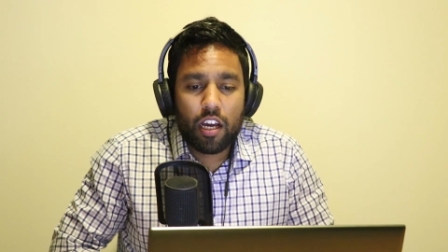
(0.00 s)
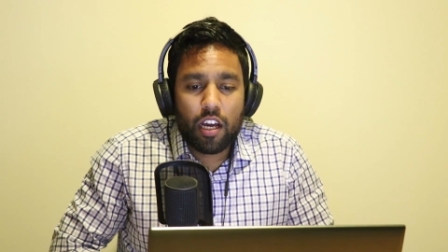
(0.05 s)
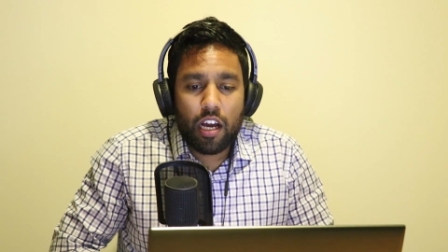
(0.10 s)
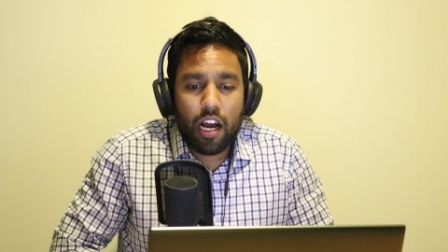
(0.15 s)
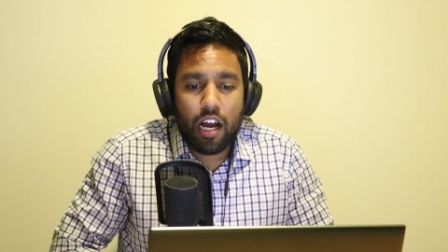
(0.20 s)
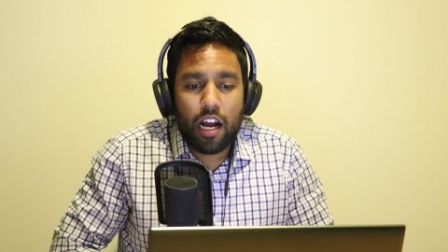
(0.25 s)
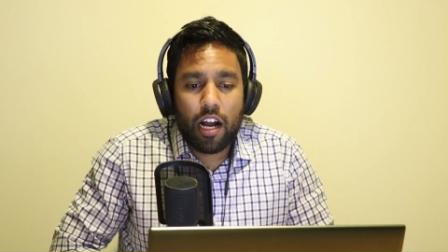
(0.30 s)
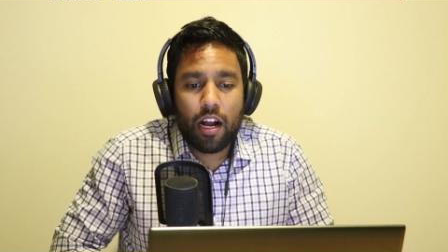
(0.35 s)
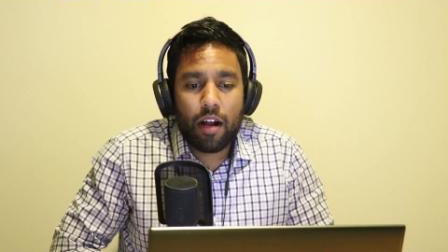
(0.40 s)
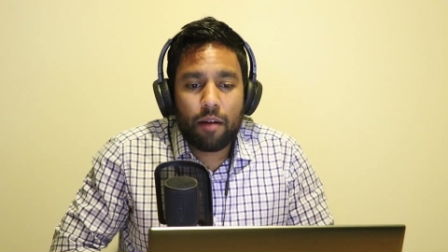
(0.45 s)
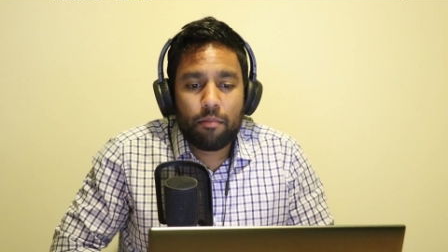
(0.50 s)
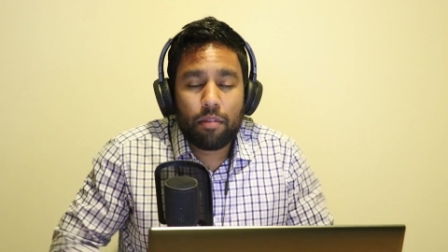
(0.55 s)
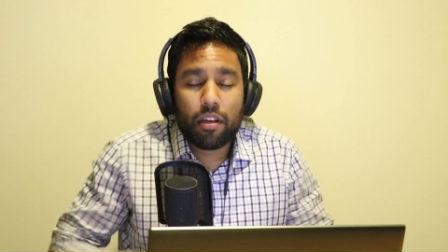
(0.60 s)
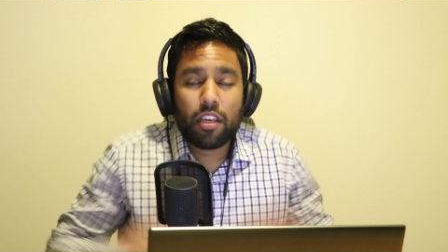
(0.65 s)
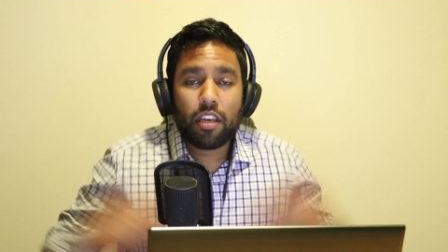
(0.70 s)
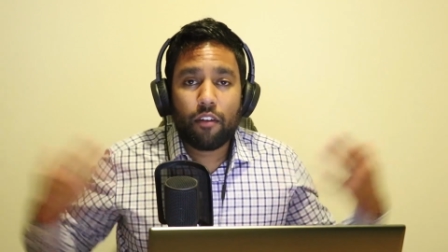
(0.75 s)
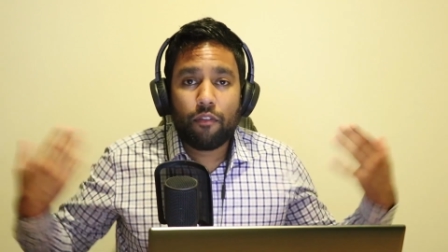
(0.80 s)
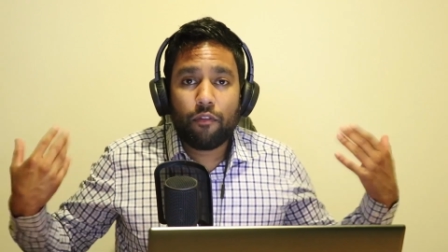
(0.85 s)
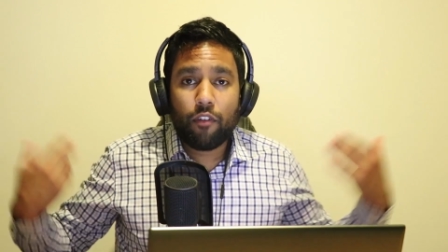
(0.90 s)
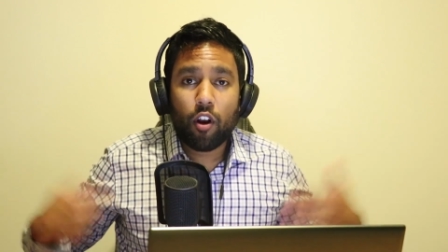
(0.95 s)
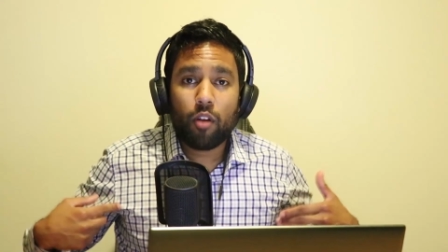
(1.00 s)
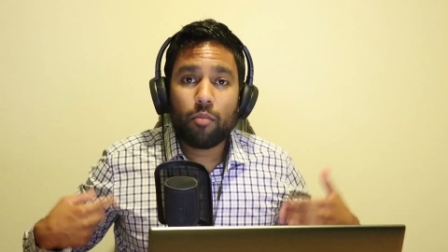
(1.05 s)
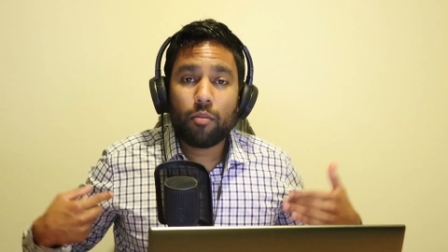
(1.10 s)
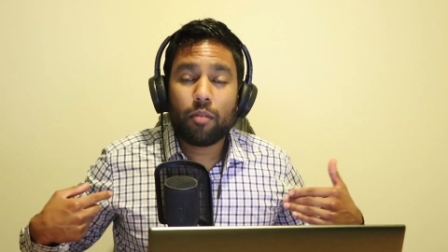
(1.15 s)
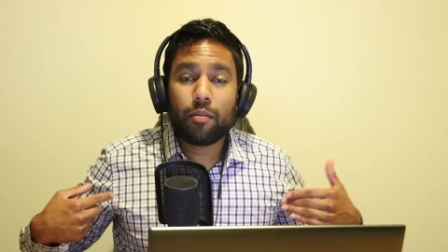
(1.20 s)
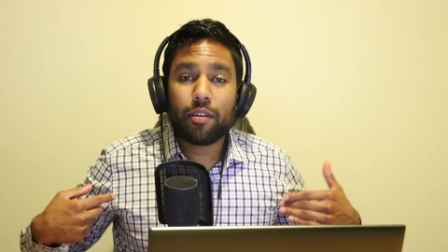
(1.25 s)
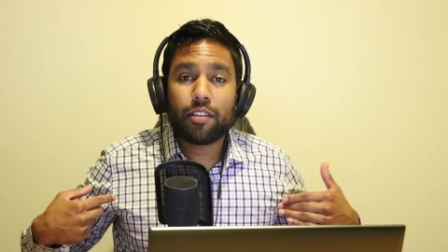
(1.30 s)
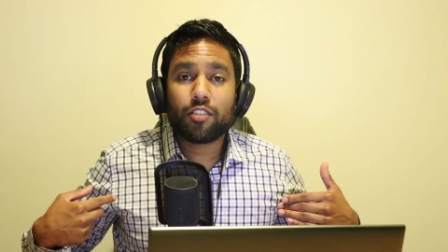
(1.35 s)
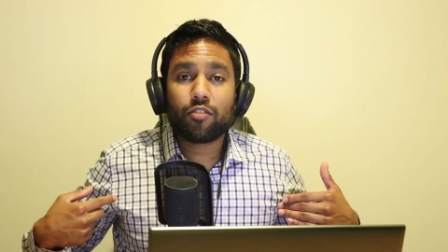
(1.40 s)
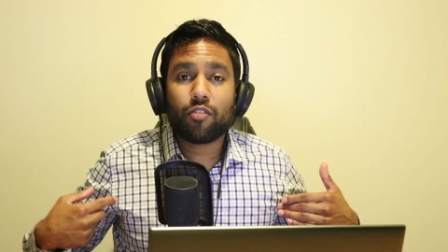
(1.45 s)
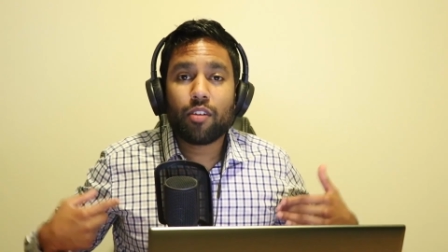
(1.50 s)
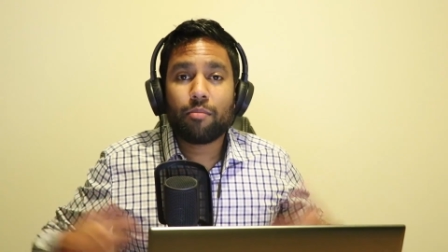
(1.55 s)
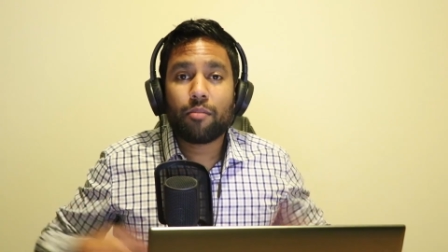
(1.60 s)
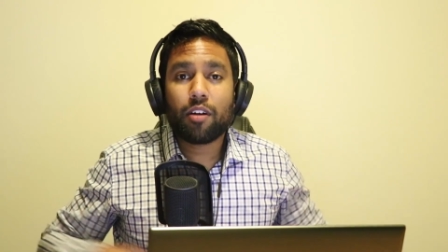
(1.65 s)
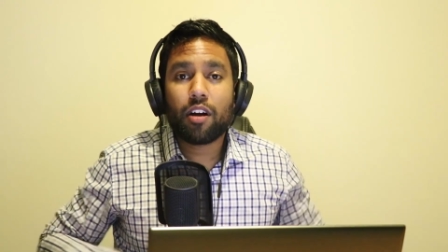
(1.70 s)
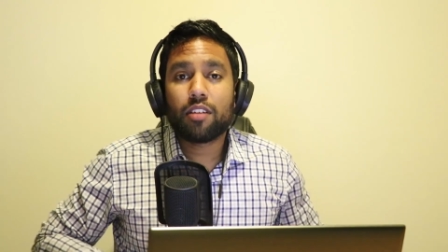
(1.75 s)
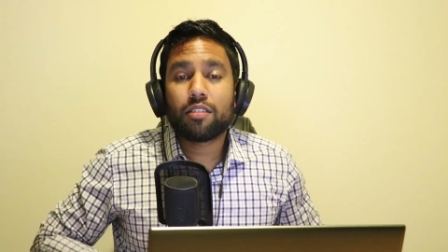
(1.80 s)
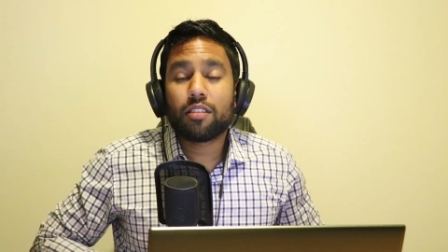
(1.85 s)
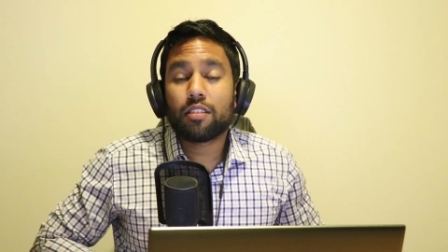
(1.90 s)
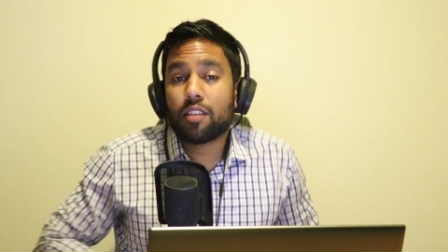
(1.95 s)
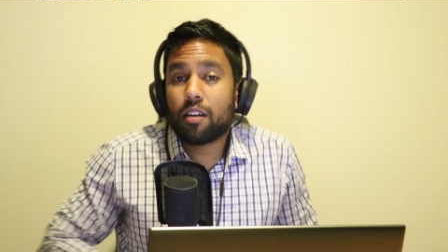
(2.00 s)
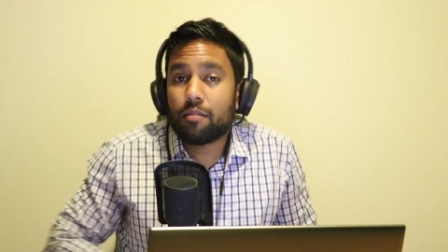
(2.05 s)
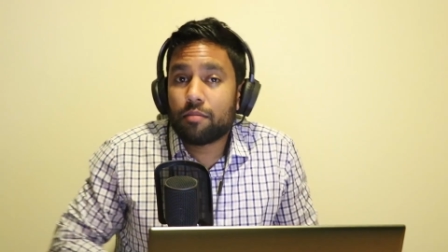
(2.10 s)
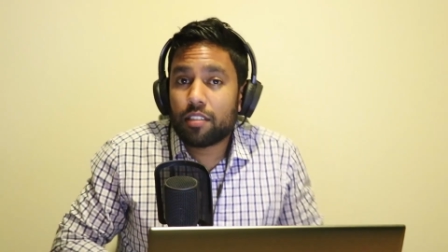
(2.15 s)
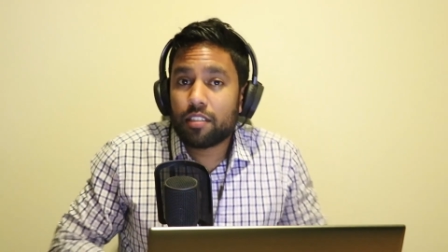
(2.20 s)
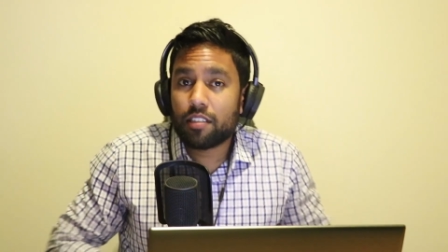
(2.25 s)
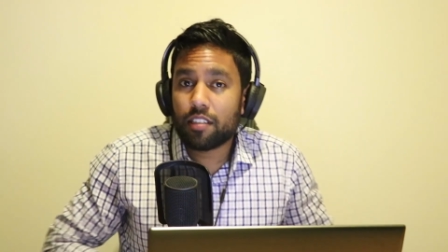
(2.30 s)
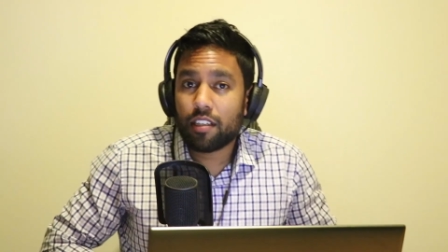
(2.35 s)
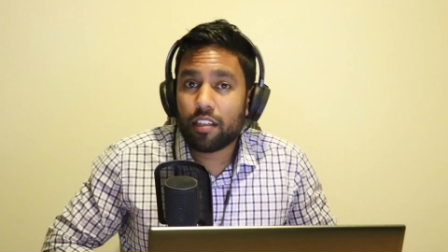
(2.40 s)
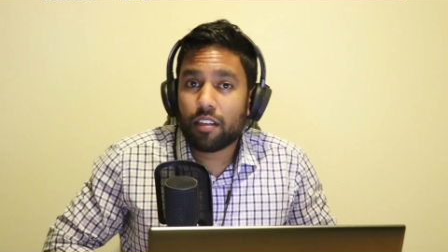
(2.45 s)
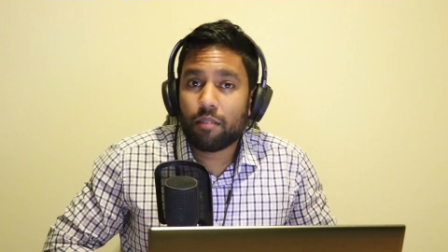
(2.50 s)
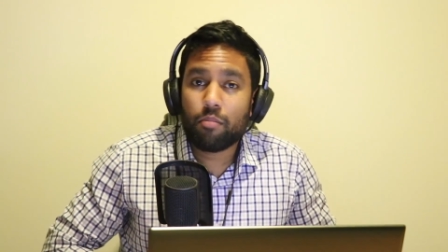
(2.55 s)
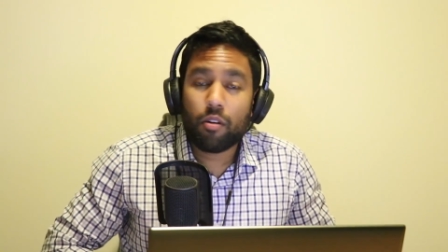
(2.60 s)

Um, but yeah, follow me on Instagram, guys, at Tama Singh,